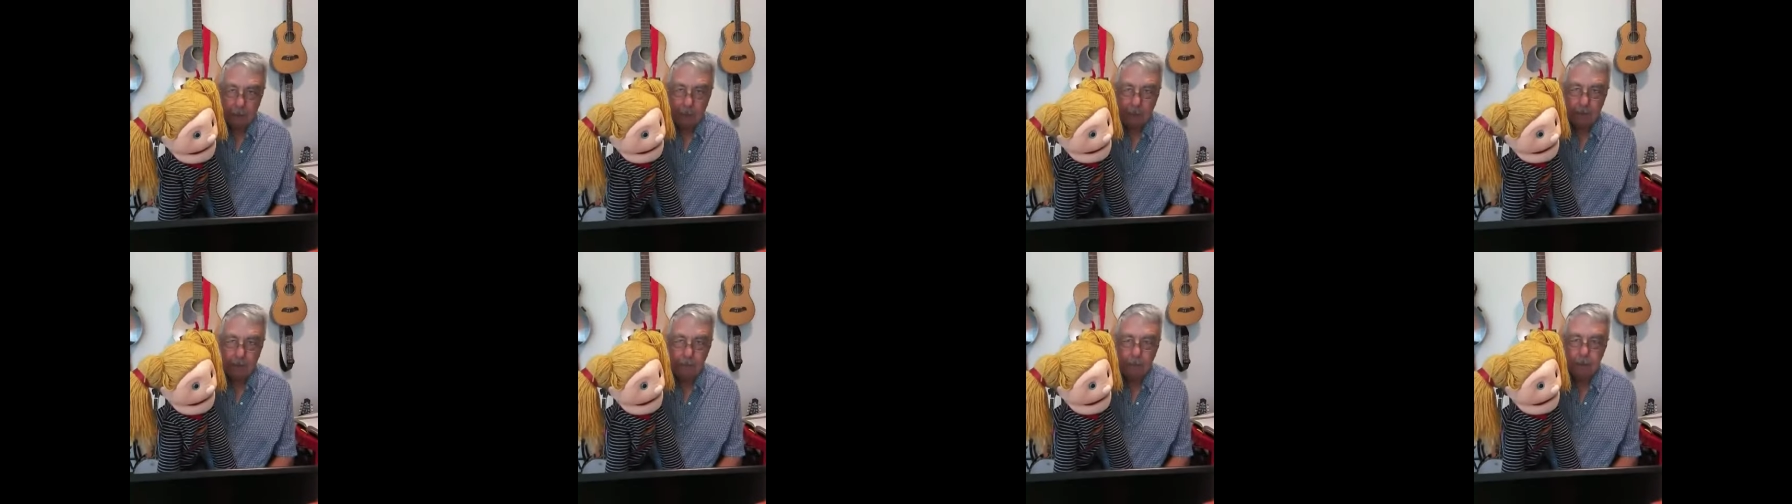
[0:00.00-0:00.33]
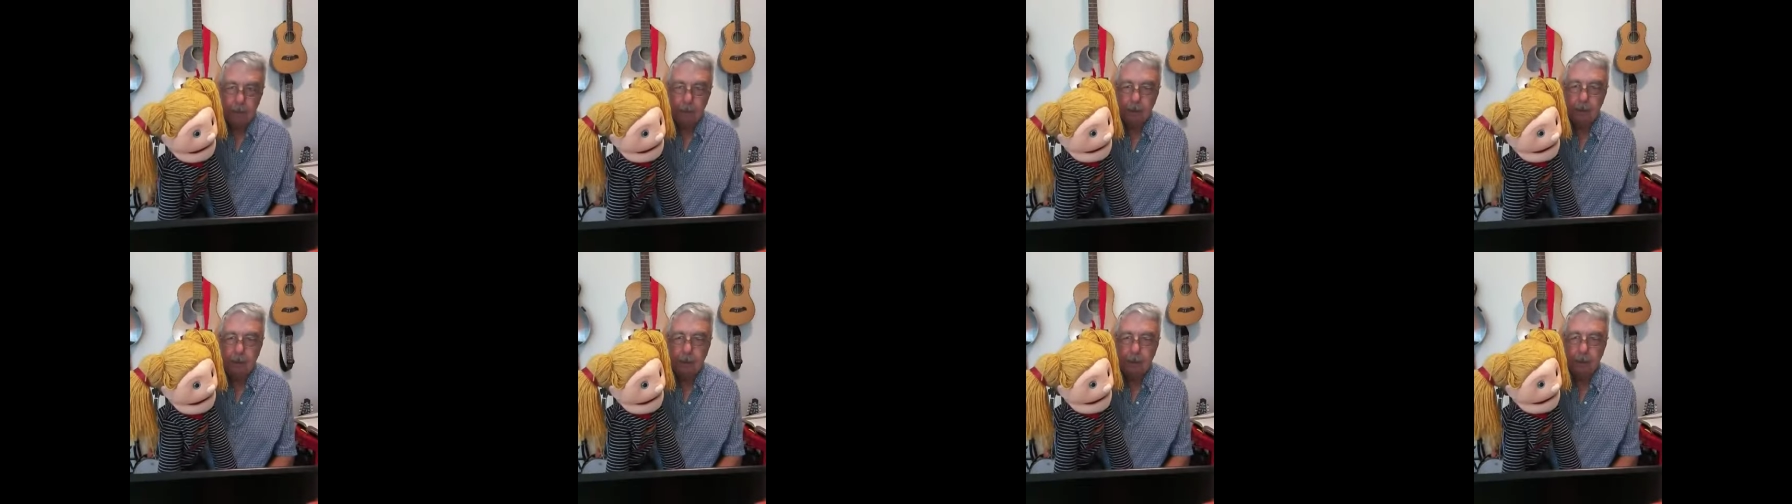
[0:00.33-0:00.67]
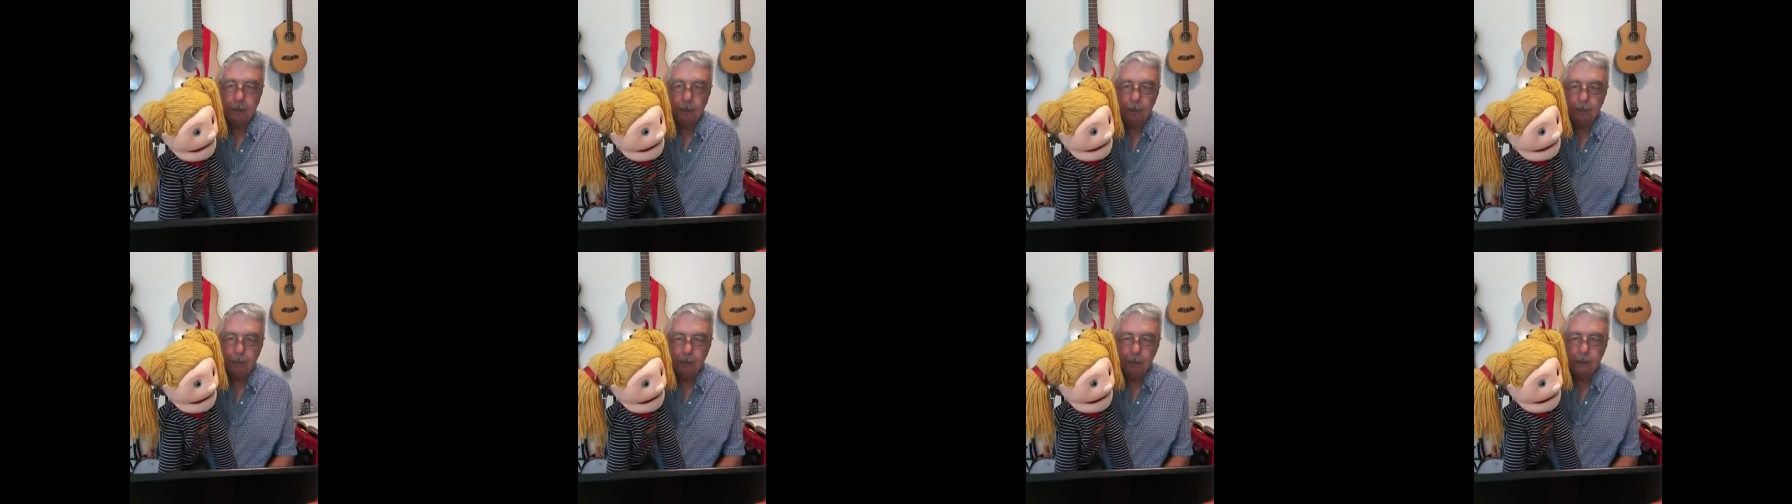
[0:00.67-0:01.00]
having the
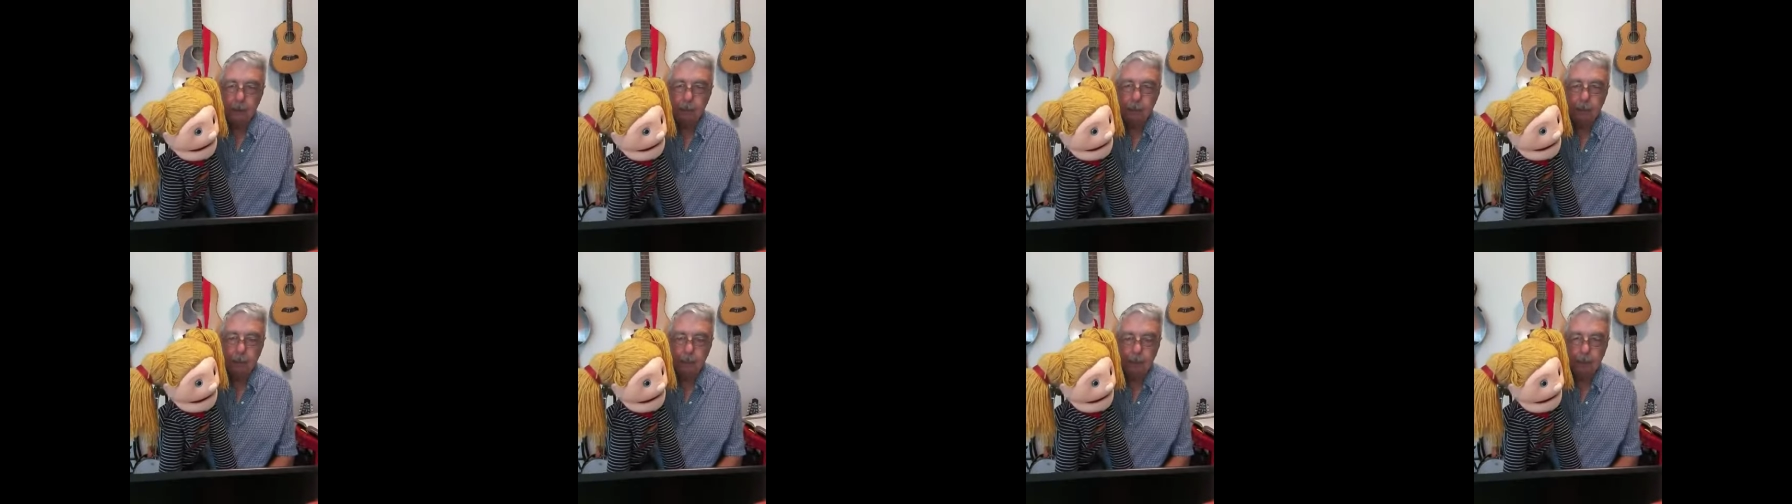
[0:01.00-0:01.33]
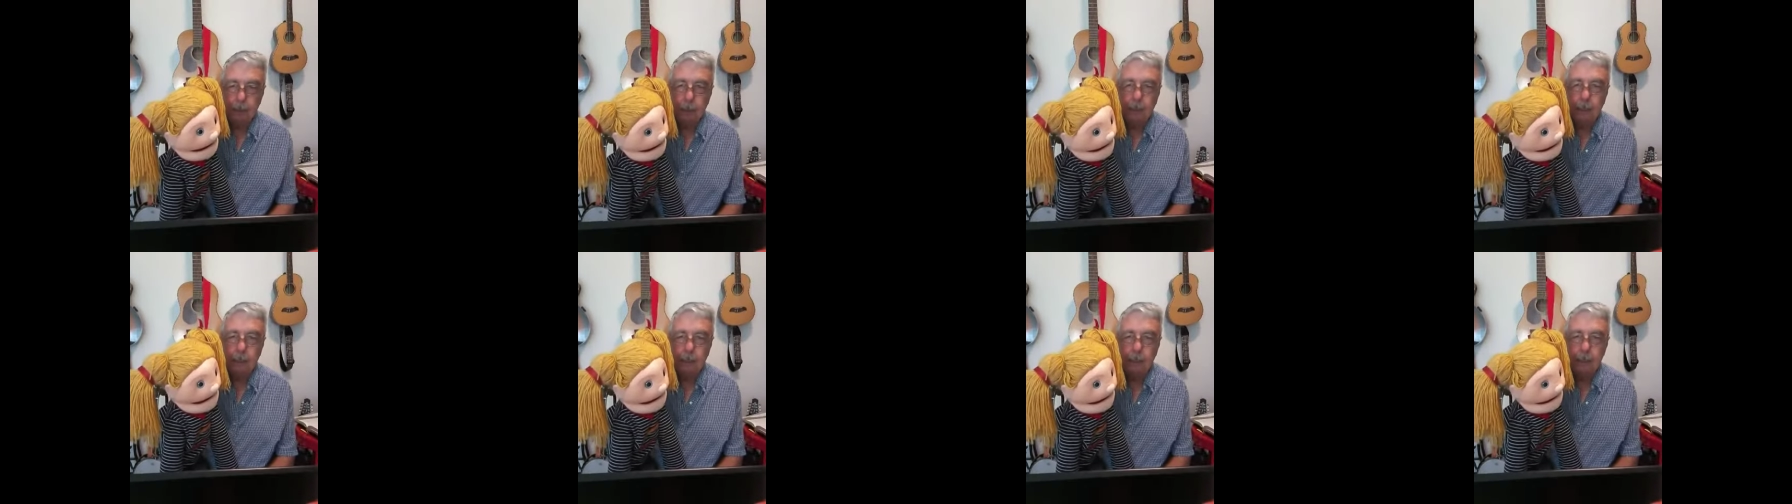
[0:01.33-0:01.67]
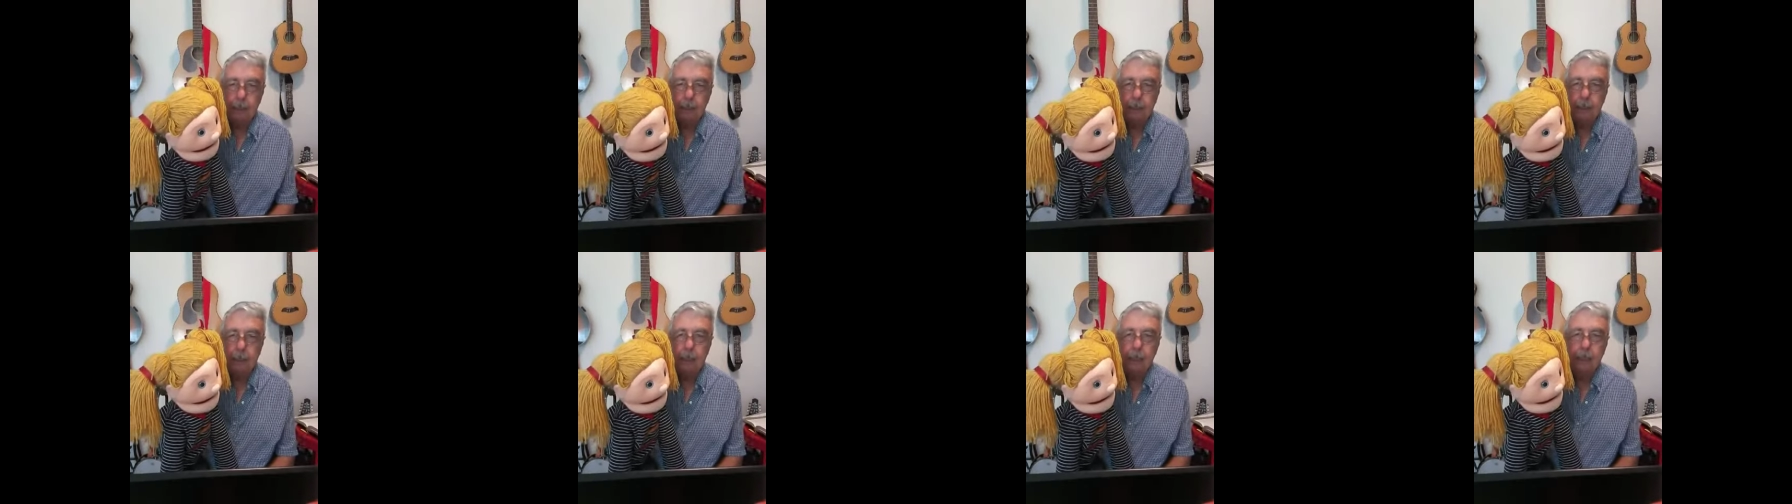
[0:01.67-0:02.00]
Holy Spirit in
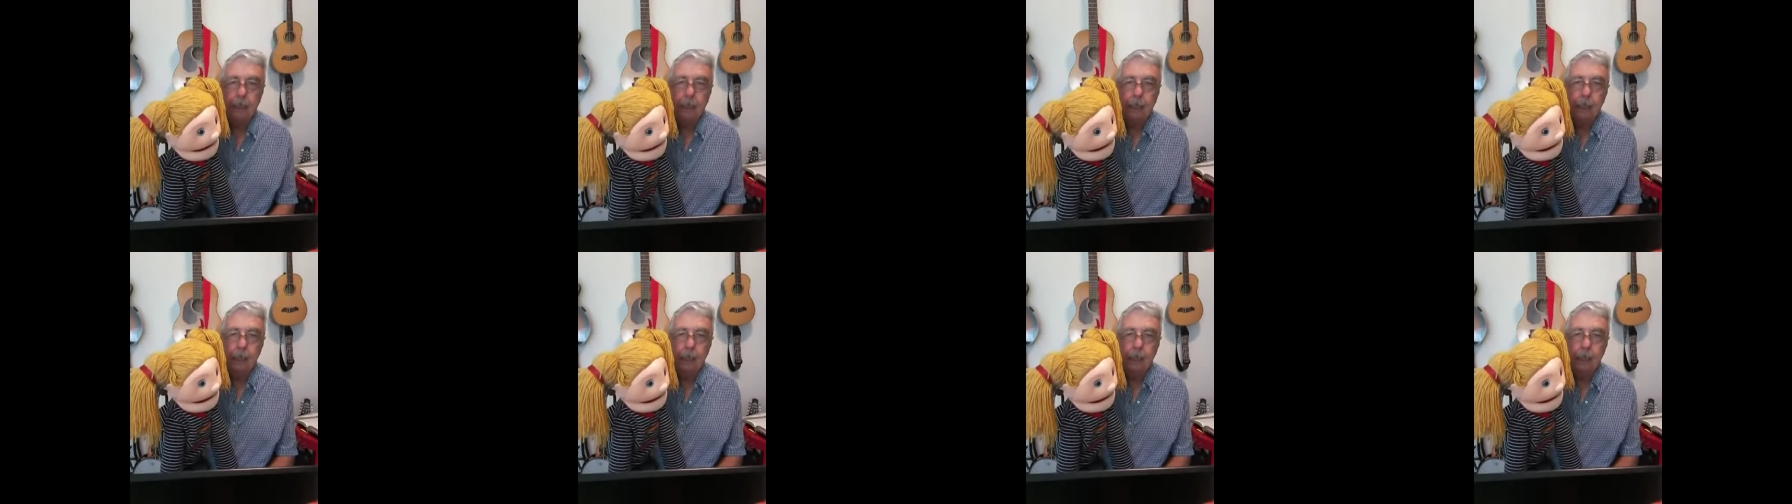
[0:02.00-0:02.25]
us